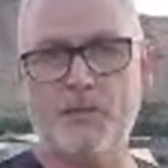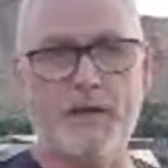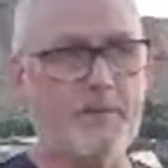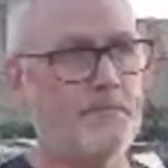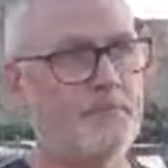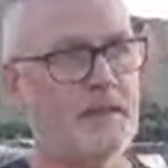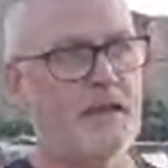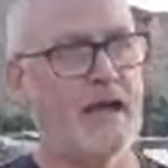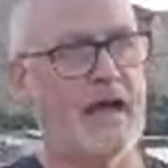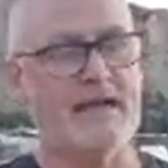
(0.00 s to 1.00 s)
it
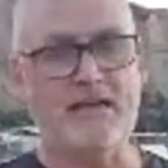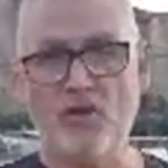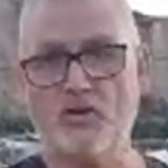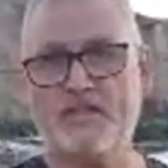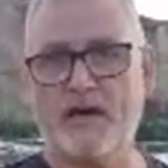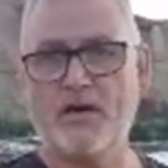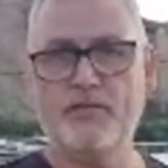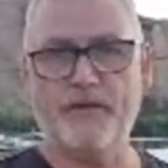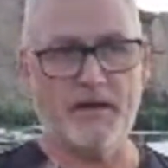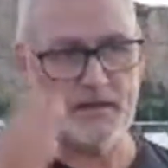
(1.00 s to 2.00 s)
and he knocked it
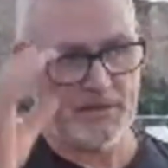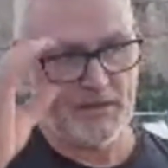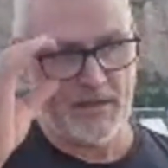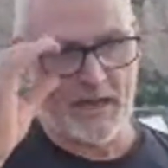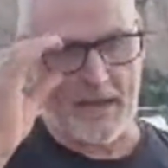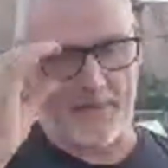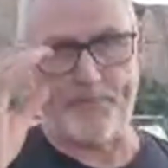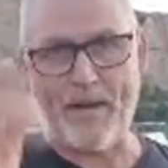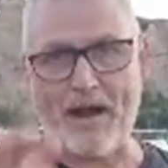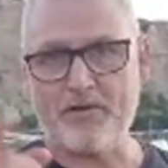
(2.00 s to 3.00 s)
over
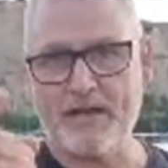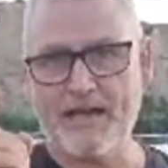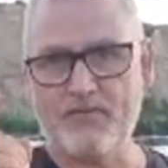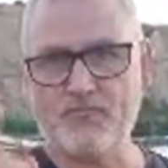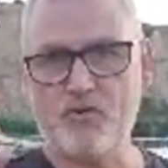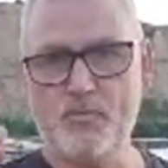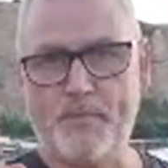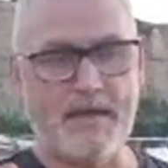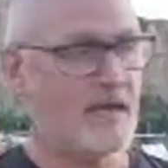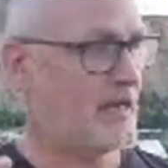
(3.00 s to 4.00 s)
and Barry and
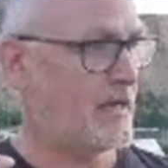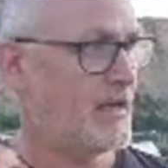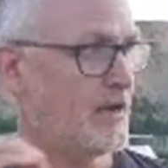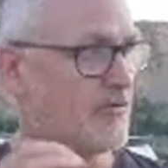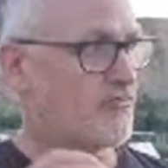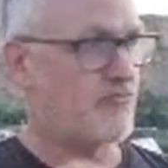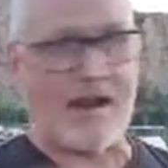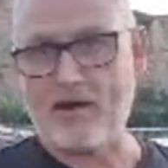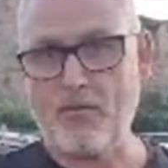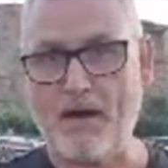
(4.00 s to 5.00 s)
Ruby
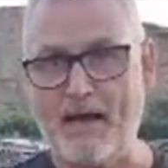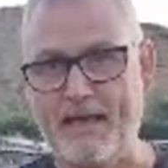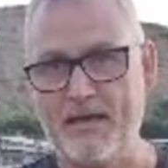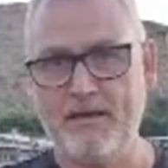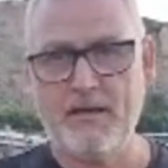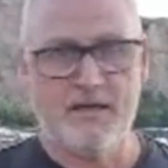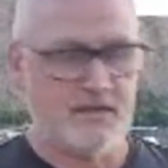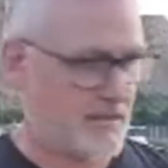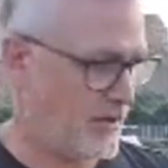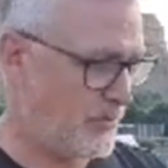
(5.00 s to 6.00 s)
ran away.
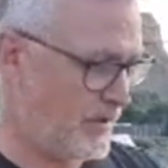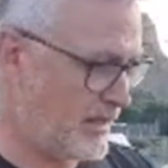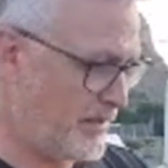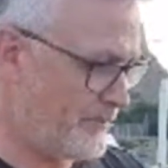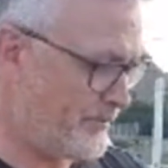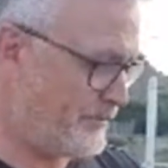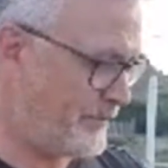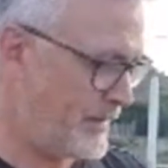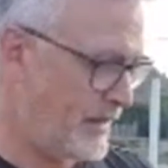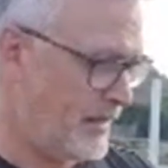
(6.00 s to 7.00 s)
So
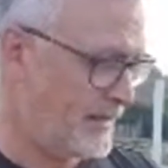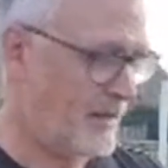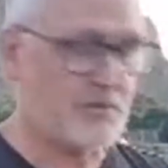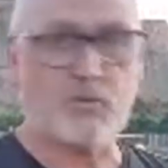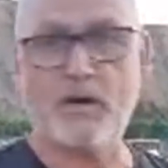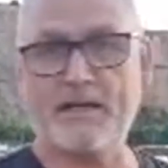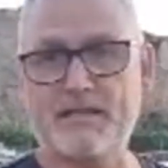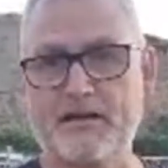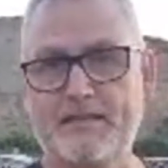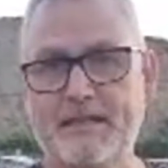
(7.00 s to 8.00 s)
that was quite
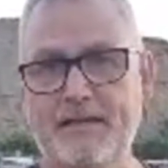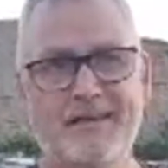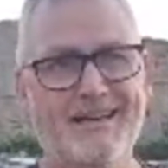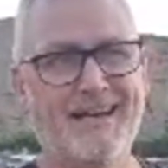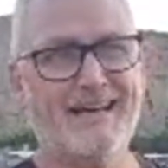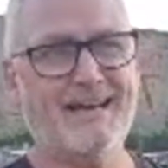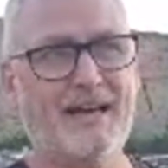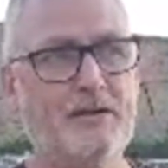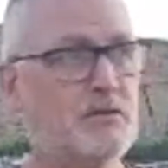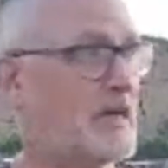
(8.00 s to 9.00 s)
exciting.
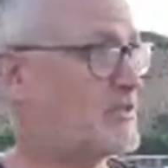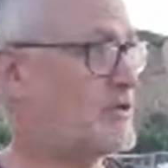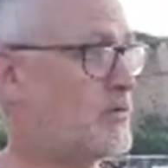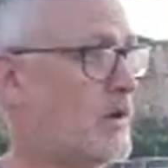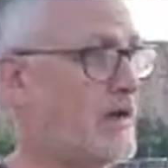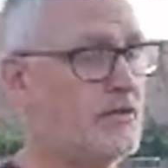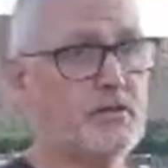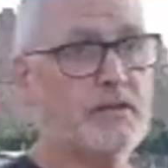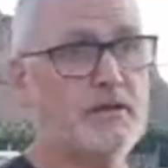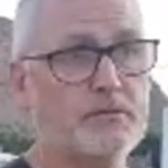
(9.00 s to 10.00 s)
And it was actually
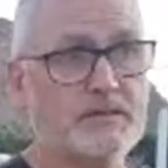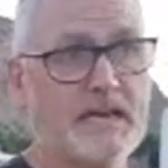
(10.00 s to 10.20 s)
quite a good little